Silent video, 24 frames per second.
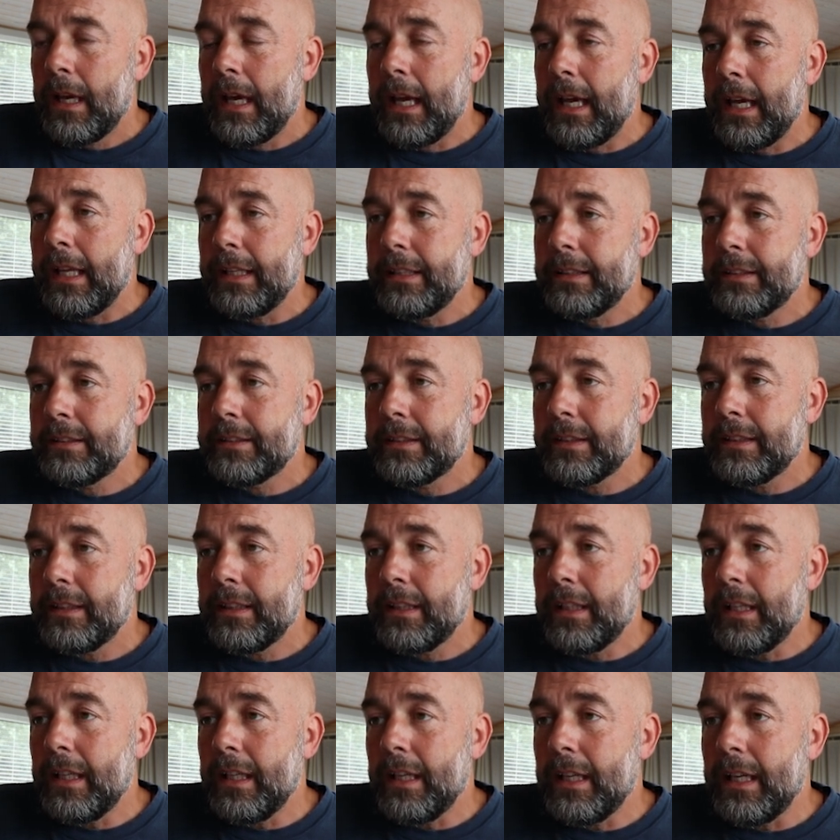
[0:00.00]
And
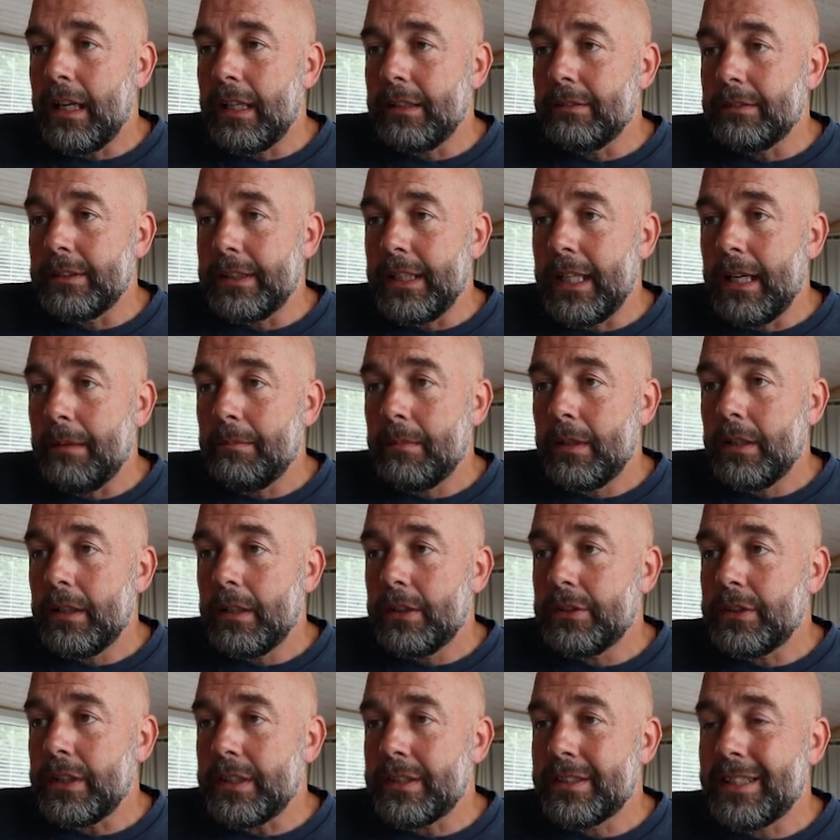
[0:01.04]
yeah,
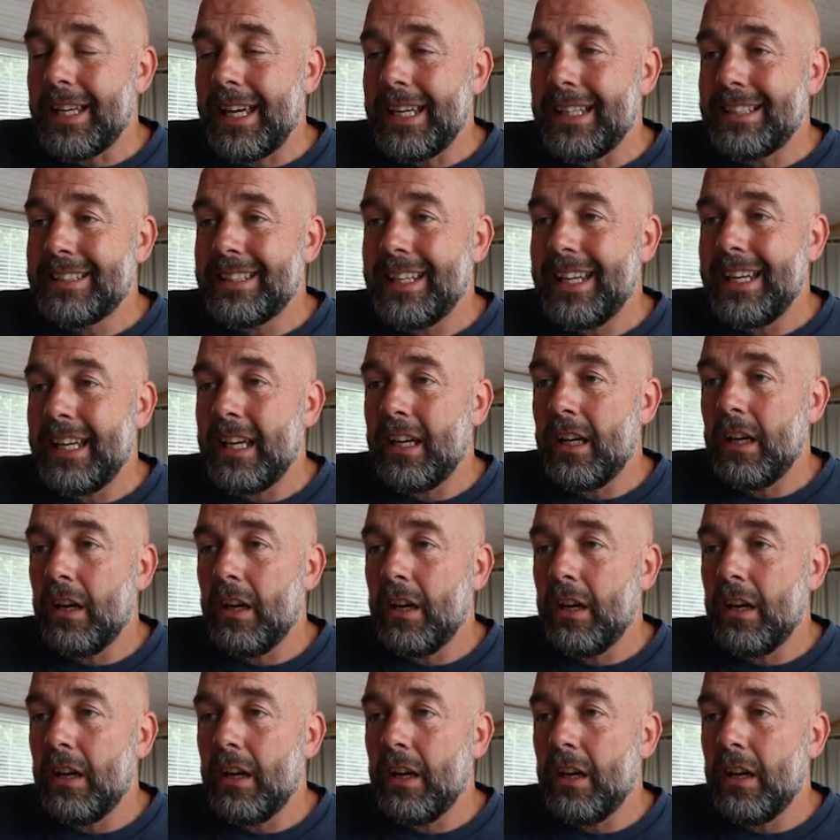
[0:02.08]
as it says here,